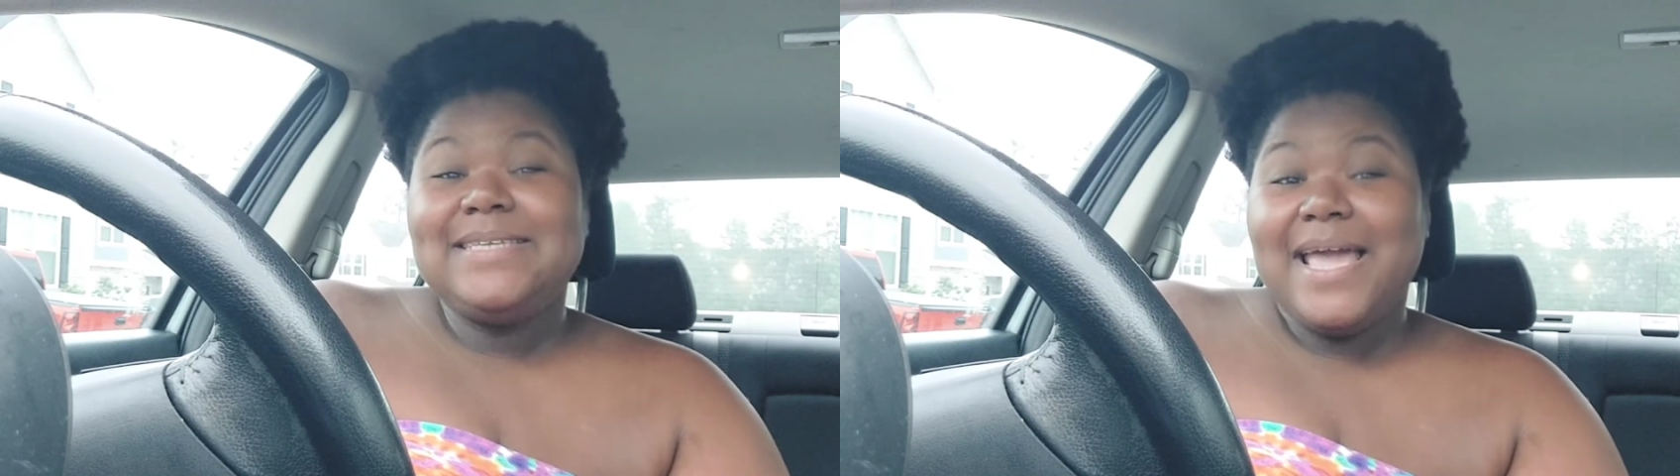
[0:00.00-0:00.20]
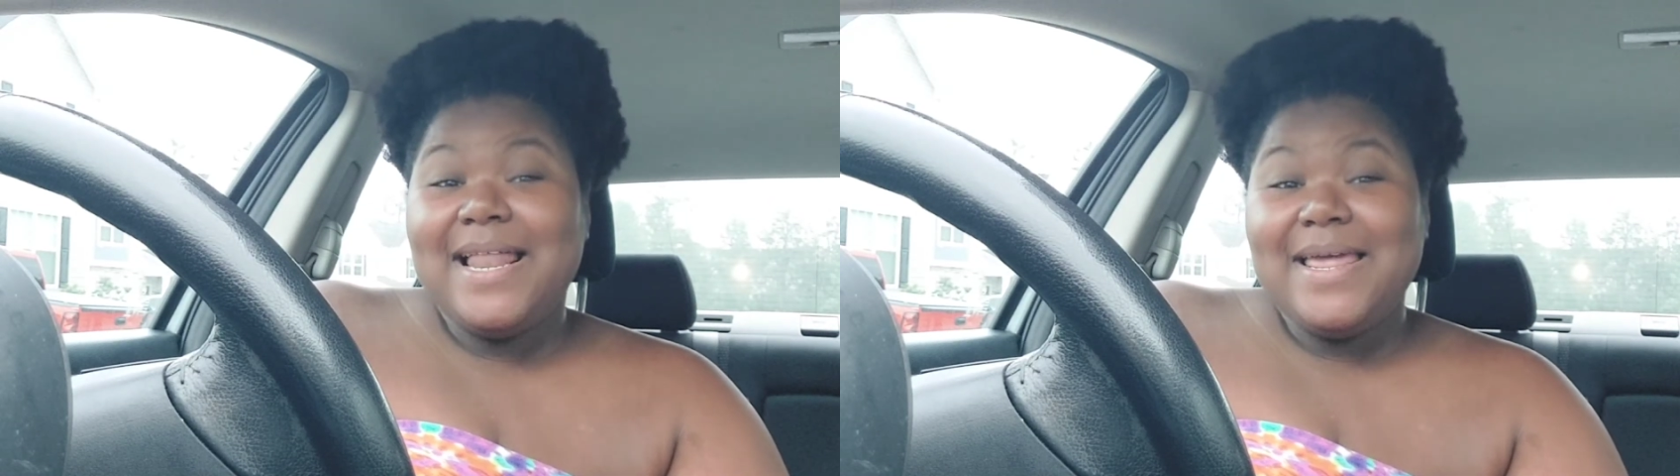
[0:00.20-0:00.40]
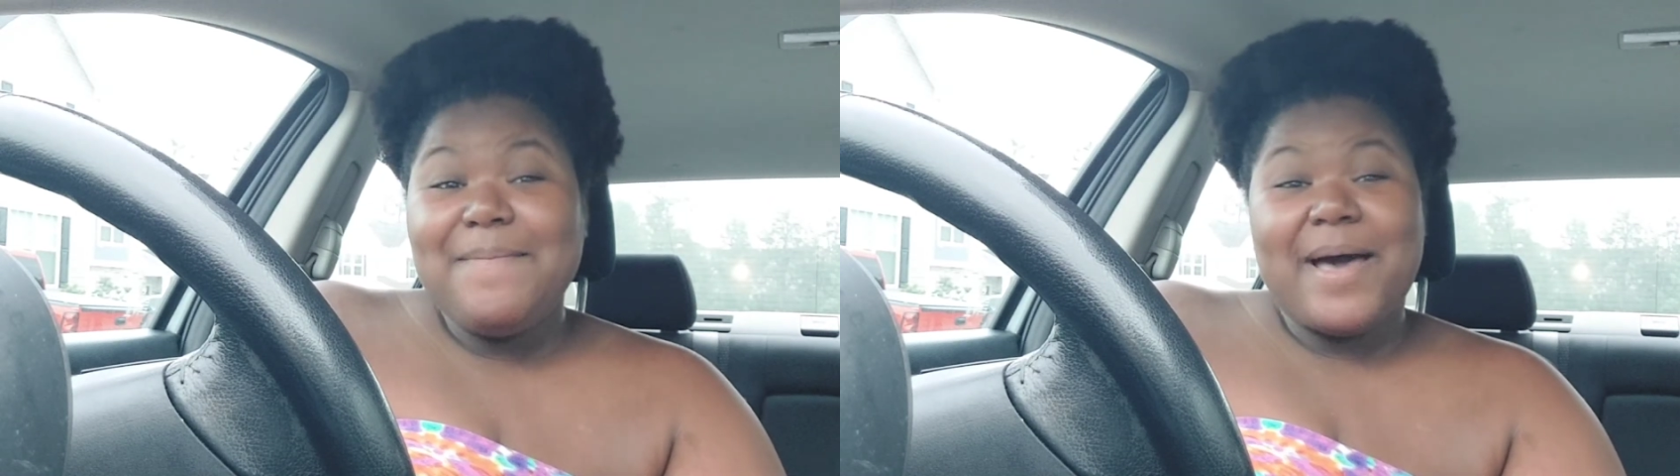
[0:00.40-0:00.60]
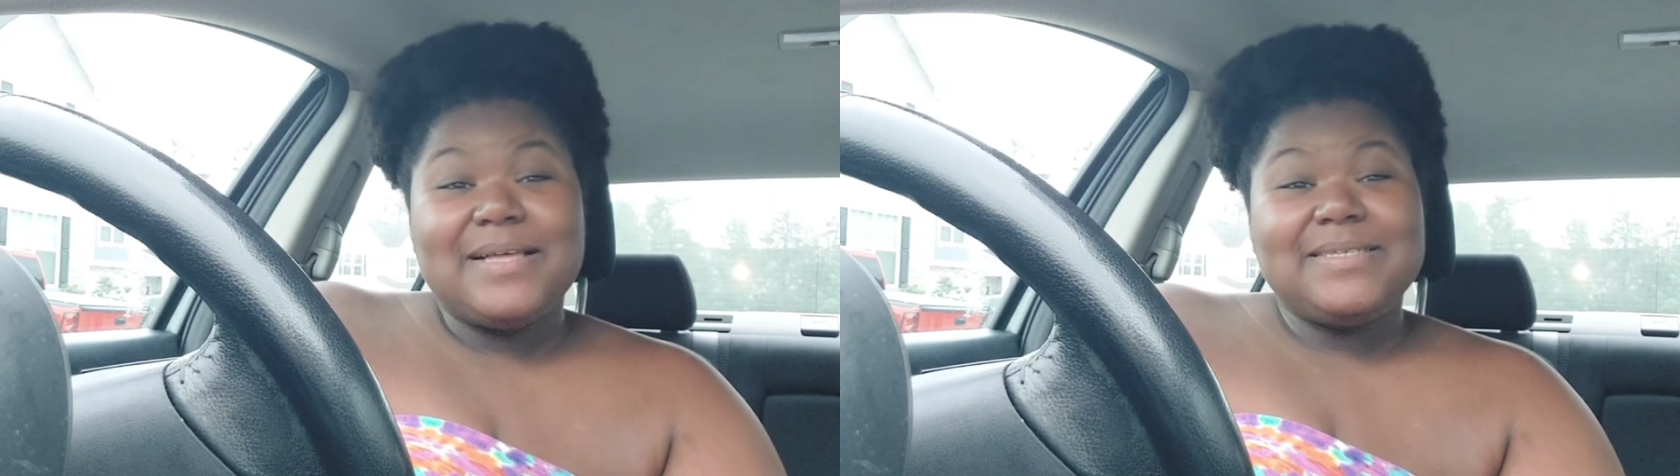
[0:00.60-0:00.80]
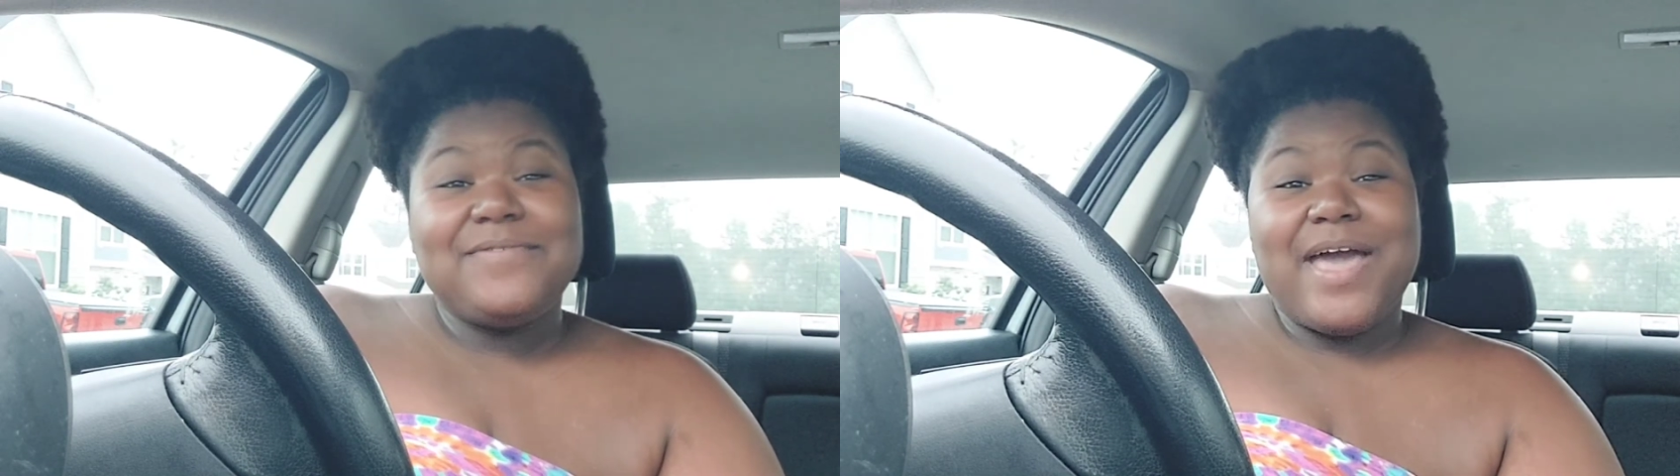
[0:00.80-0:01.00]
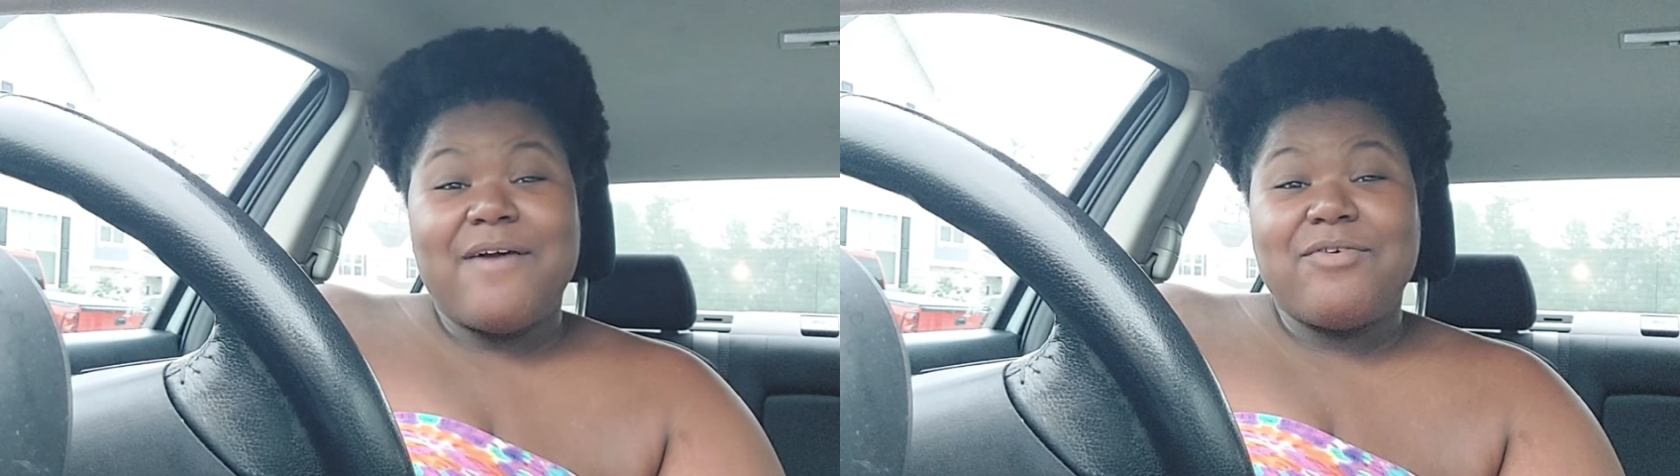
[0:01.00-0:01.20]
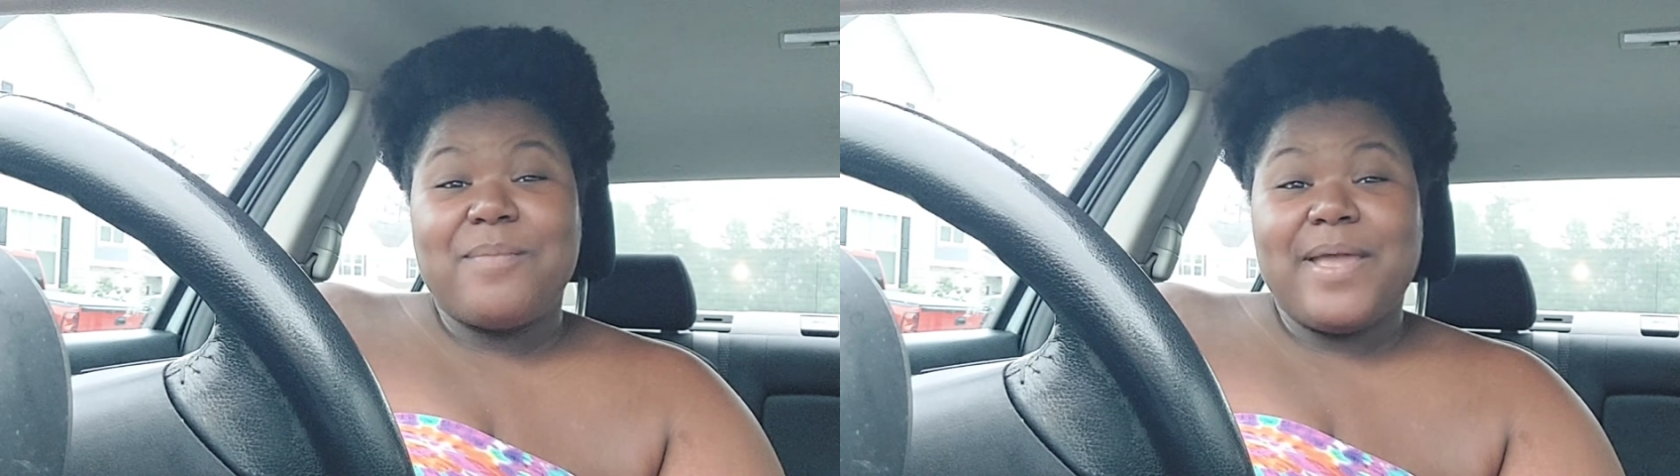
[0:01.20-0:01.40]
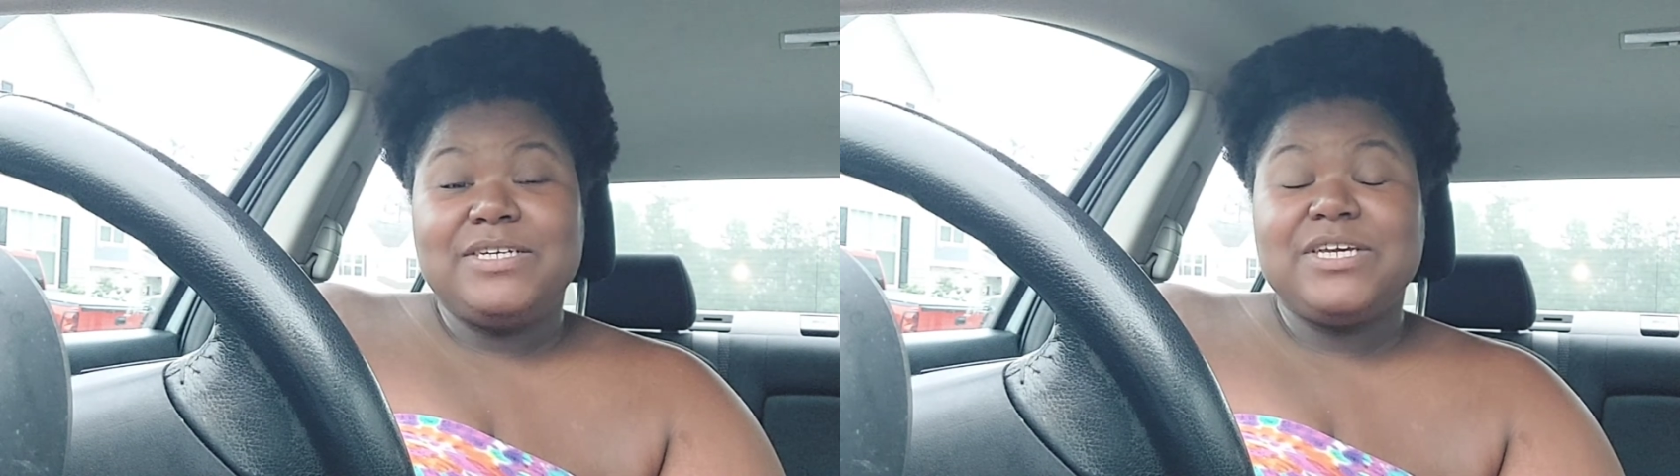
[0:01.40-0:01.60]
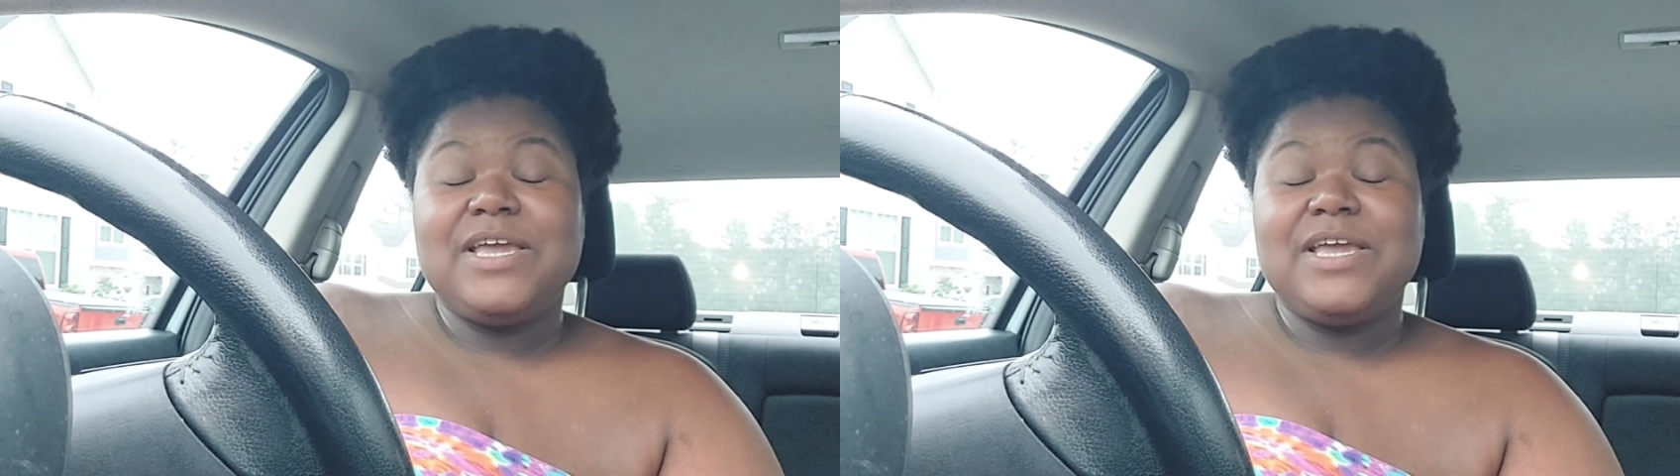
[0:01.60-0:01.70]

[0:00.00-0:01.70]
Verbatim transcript: daily positive affirmation